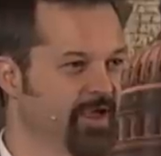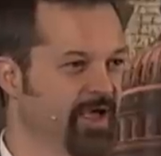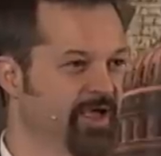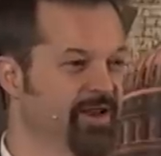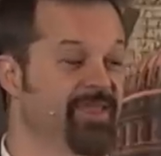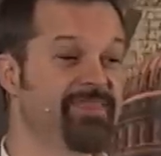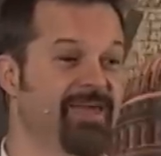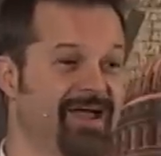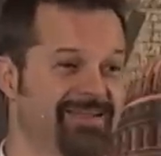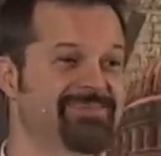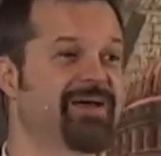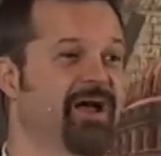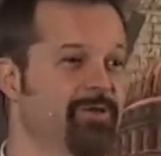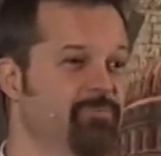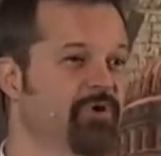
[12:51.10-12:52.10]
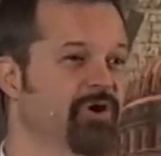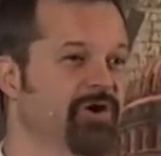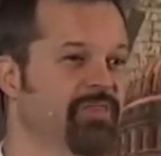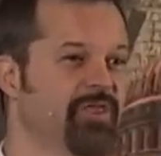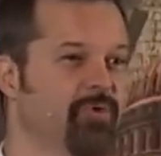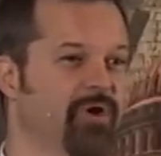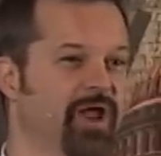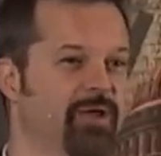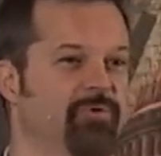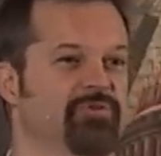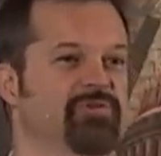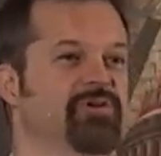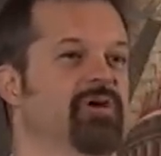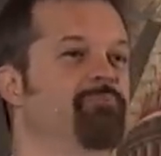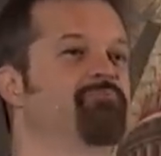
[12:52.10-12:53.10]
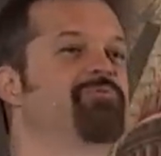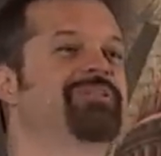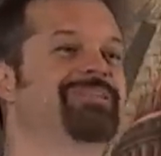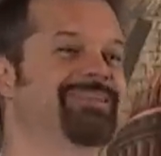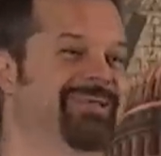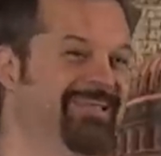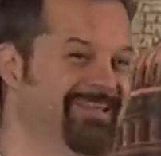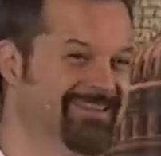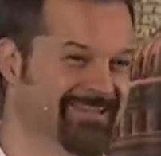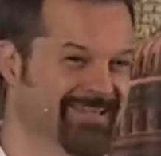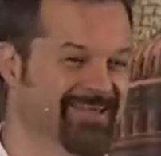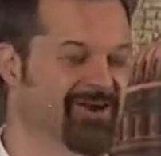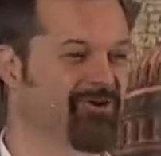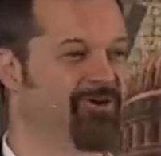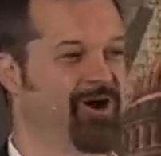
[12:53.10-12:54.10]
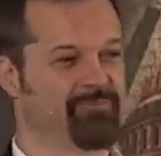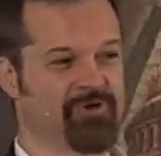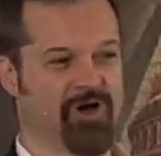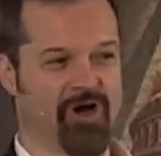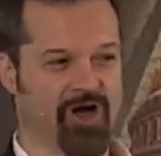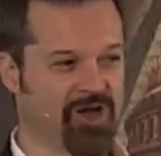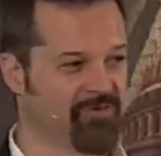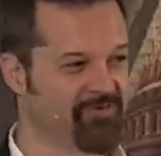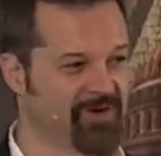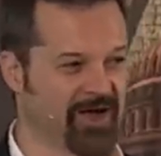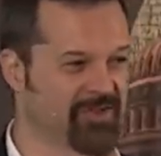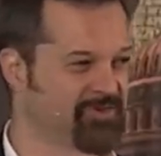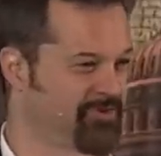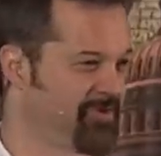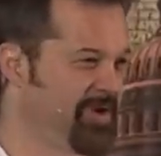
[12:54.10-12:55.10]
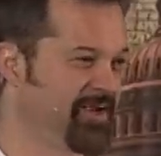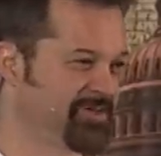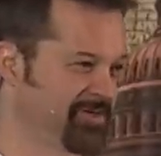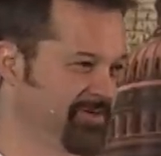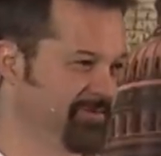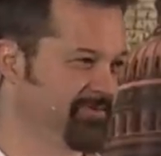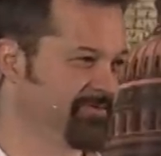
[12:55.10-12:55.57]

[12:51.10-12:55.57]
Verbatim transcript: And in that time period, they were able to completely corrupt all of God's creation.